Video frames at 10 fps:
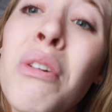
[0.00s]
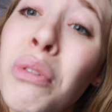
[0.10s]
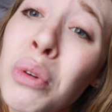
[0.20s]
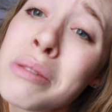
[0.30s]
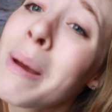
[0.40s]

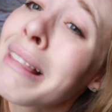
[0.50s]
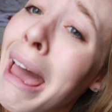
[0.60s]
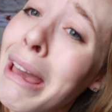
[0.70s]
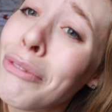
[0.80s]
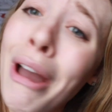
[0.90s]
Food is my
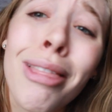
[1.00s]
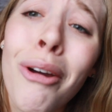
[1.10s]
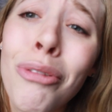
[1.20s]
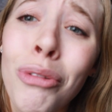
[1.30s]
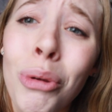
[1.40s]
life. I
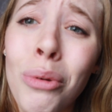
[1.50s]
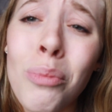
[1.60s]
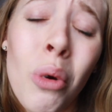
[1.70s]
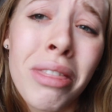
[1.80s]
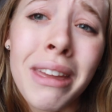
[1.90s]
love food
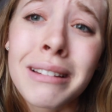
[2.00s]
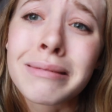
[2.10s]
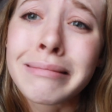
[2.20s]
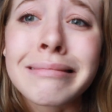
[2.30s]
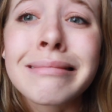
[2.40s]
more
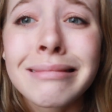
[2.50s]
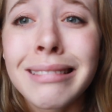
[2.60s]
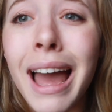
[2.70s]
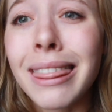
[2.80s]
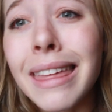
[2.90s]
than
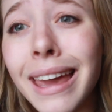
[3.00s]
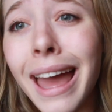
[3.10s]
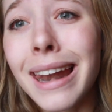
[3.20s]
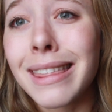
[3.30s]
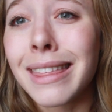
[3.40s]
I think
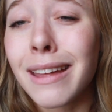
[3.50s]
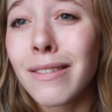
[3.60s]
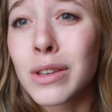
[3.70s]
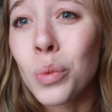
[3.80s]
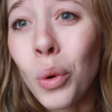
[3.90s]
anything
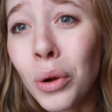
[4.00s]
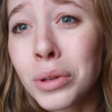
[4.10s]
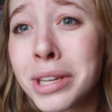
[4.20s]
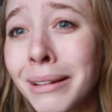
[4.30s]
in this world.